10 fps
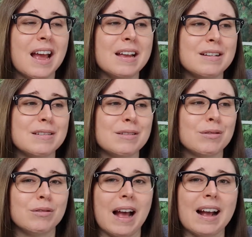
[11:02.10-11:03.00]
and
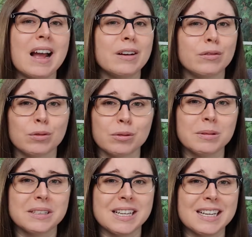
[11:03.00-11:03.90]
that kind of
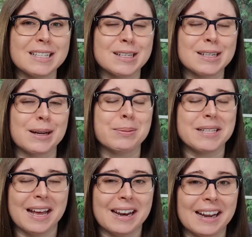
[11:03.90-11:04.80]
cruelty. It's just
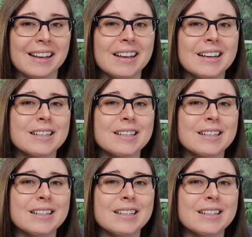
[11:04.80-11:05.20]
upsetting.